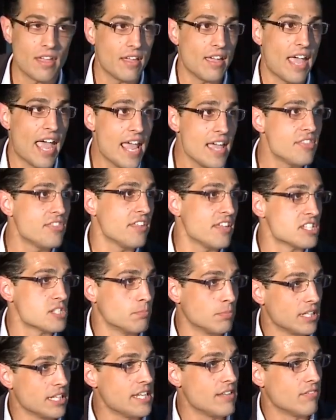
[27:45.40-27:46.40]
Atheists
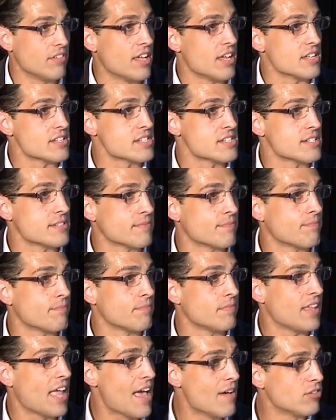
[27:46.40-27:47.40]
believe this.
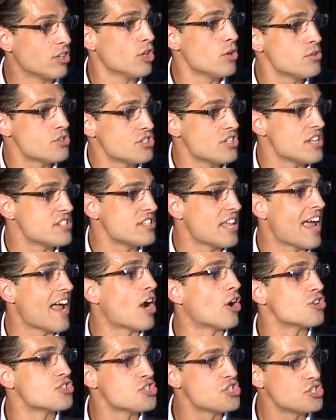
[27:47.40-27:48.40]
Evolutionists that
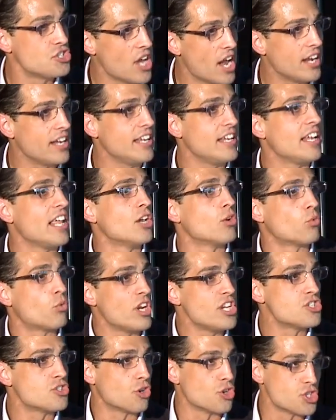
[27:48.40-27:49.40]
are studied and
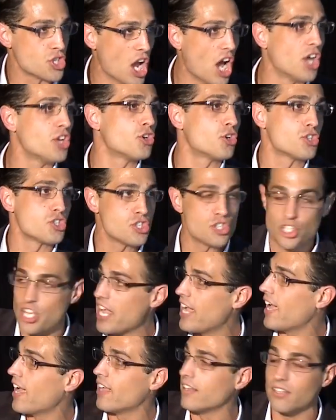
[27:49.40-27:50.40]
researched
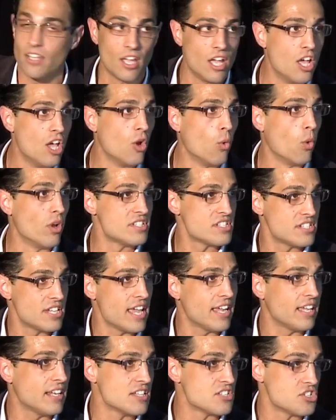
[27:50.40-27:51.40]
understand what
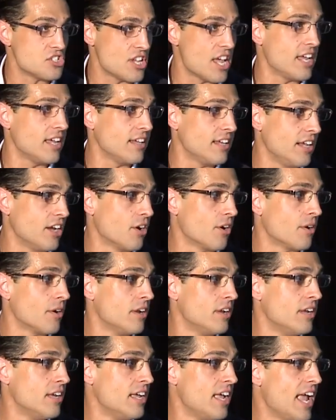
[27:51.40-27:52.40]
Sagan is saying here.
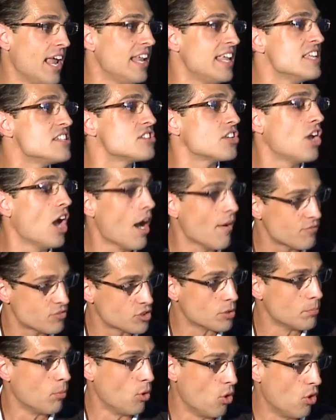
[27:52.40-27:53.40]
And he's
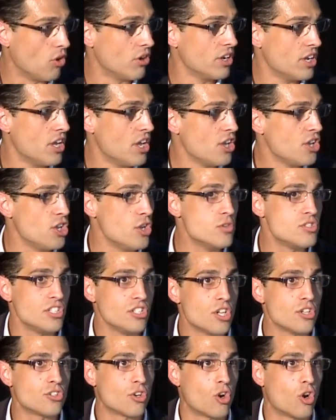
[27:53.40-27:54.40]
comfortable using
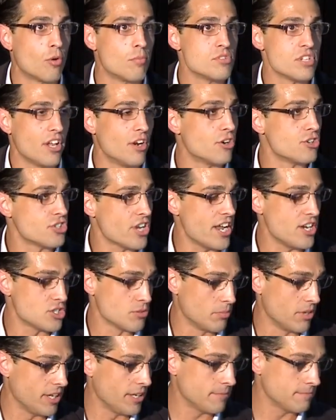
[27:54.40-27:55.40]
the terms
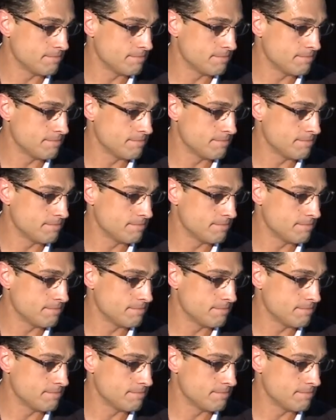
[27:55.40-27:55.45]
interchangeably.